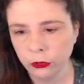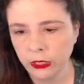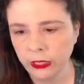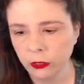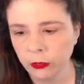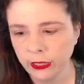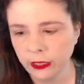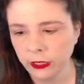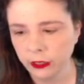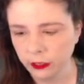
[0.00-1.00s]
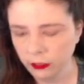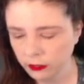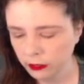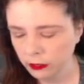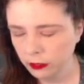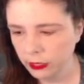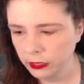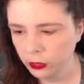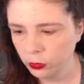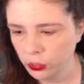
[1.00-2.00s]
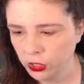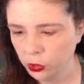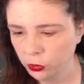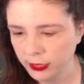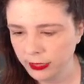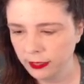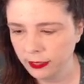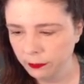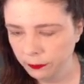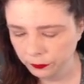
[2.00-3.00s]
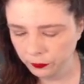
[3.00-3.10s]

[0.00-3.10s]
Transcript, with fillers: They are right here, in case you wish to see them.